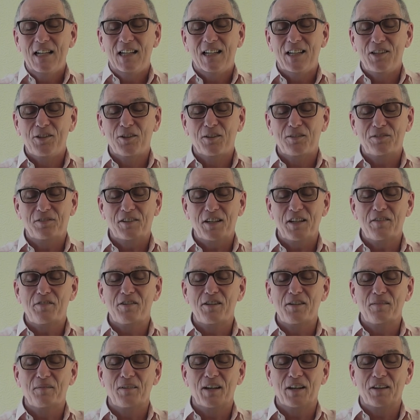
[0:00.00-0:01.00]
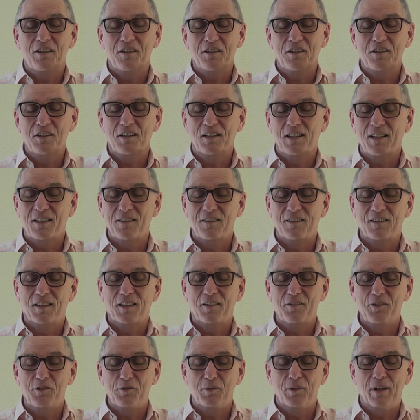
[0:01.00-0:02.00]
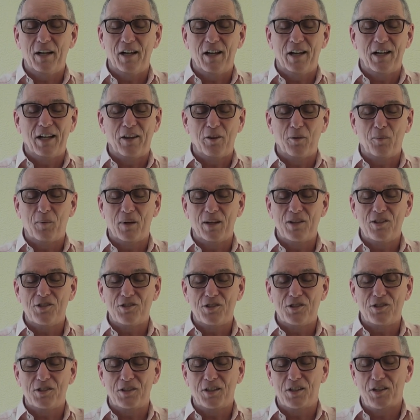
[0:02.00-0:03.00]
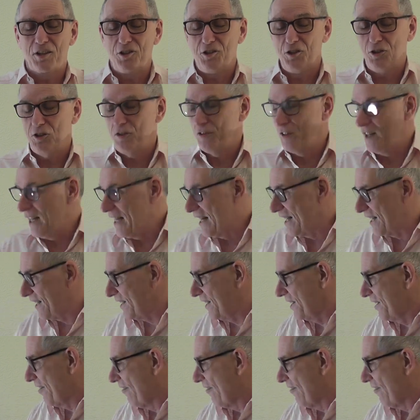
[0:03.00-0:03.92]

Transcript: in your favourite method. I'll do another one just to, just for that.